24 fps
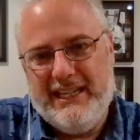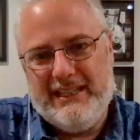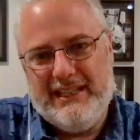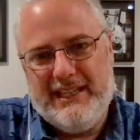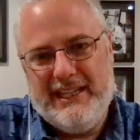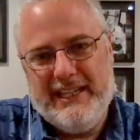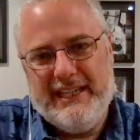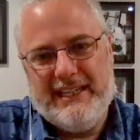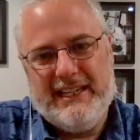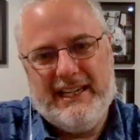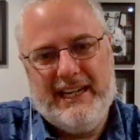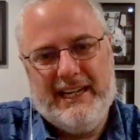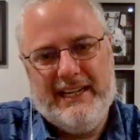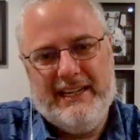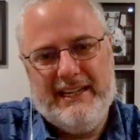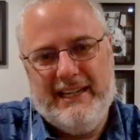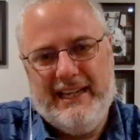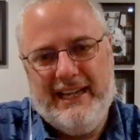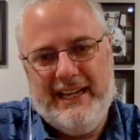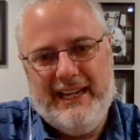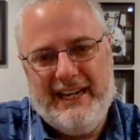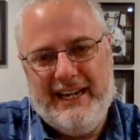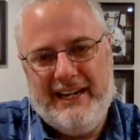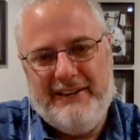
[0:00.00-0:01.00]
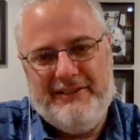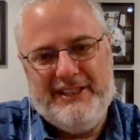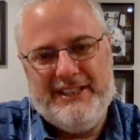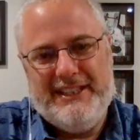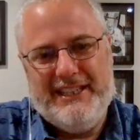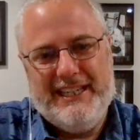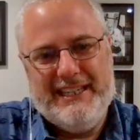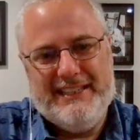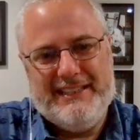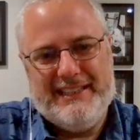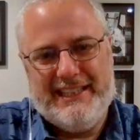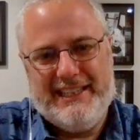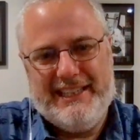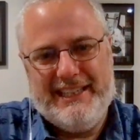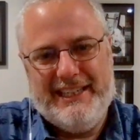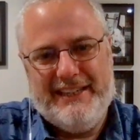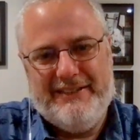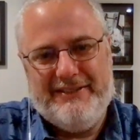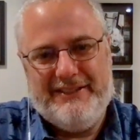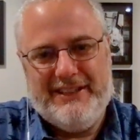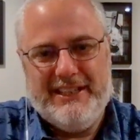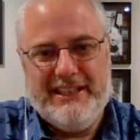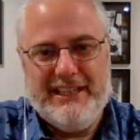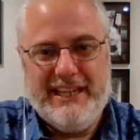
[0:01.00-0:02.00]
Like every day is a
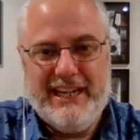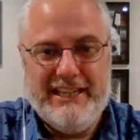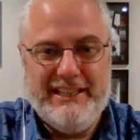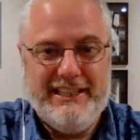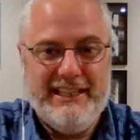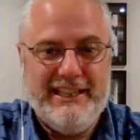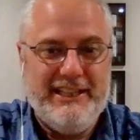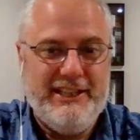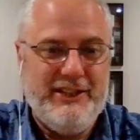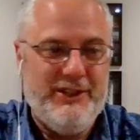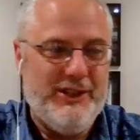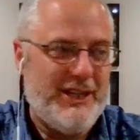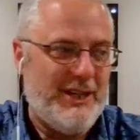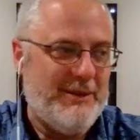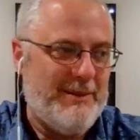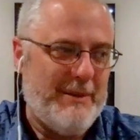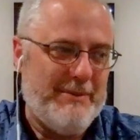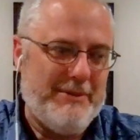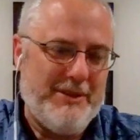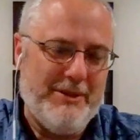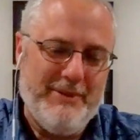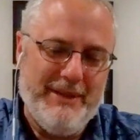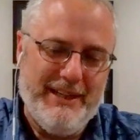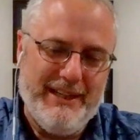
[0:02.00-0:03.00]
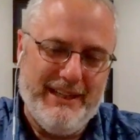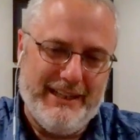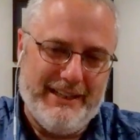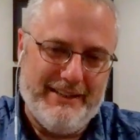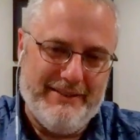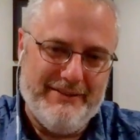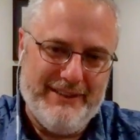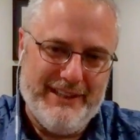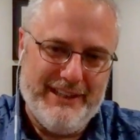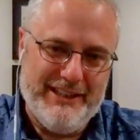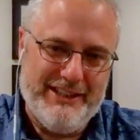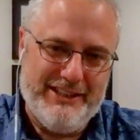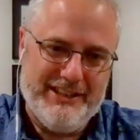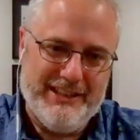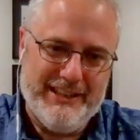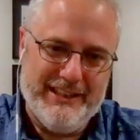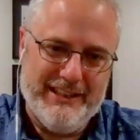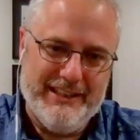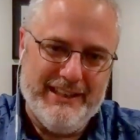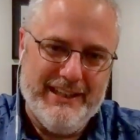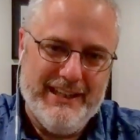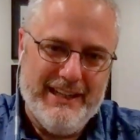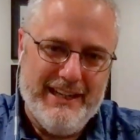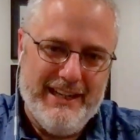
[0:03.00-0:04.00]
gift. And the idea that you come up to me at a
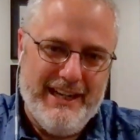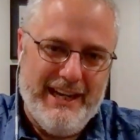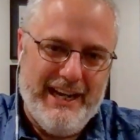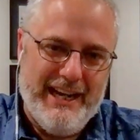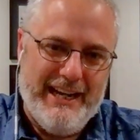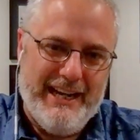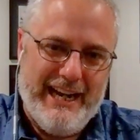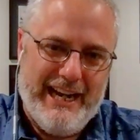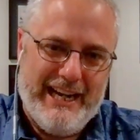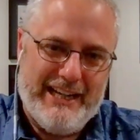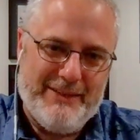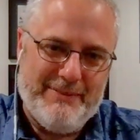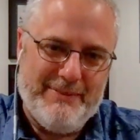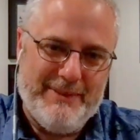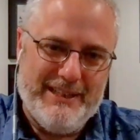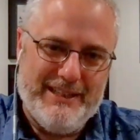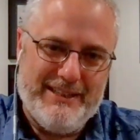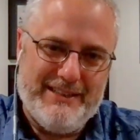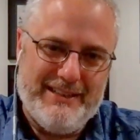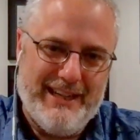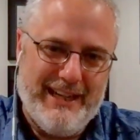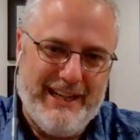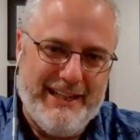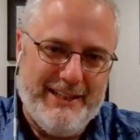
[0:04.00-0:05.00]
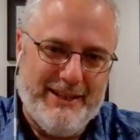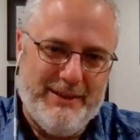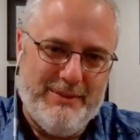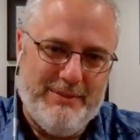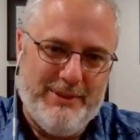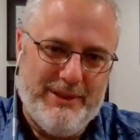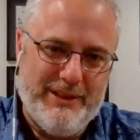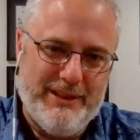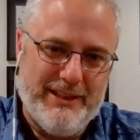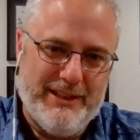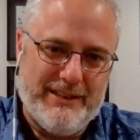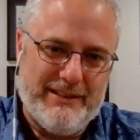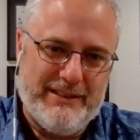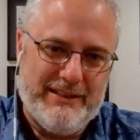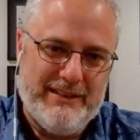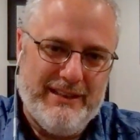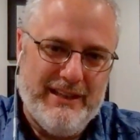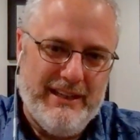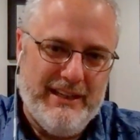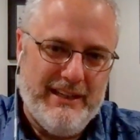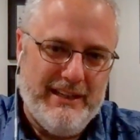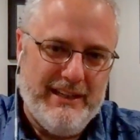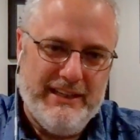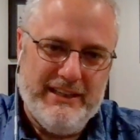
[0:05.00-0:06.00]
convention and ask me to sign your books
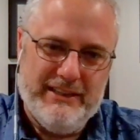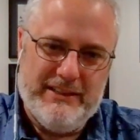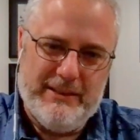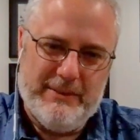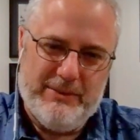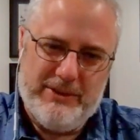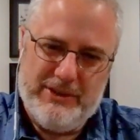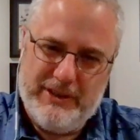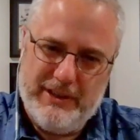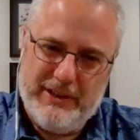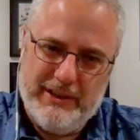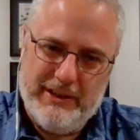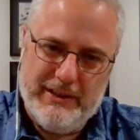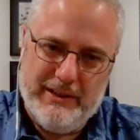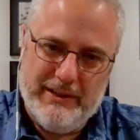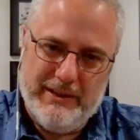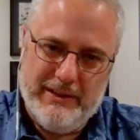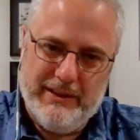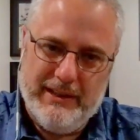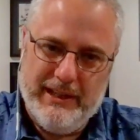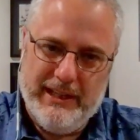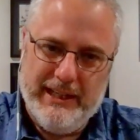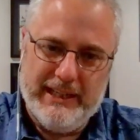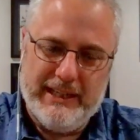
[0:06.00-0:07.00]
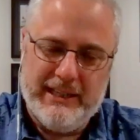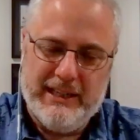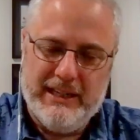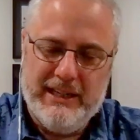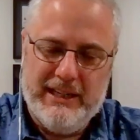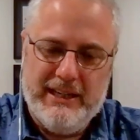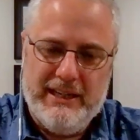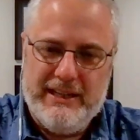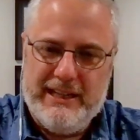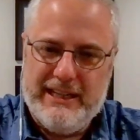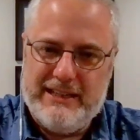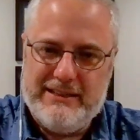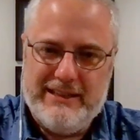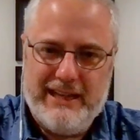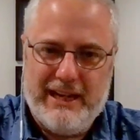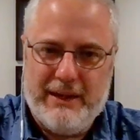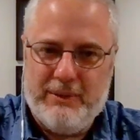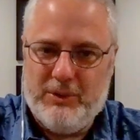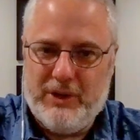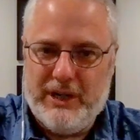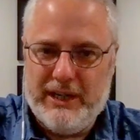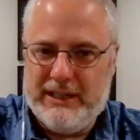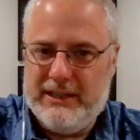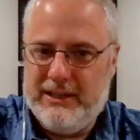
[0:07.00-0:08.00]
is absurd. Like, that's not
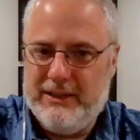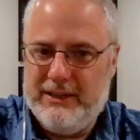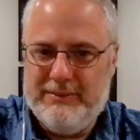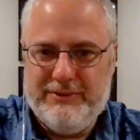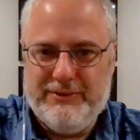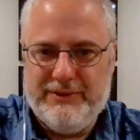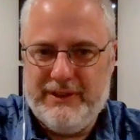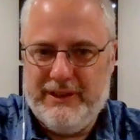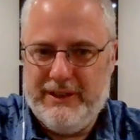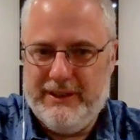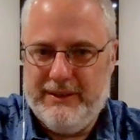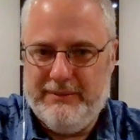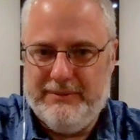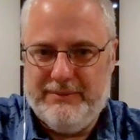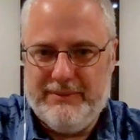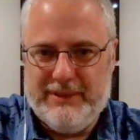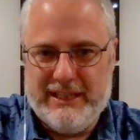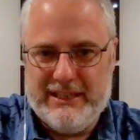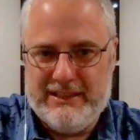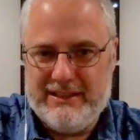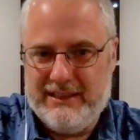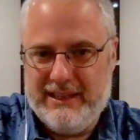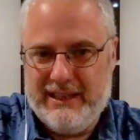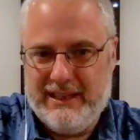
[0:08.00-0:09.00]
where I come from. It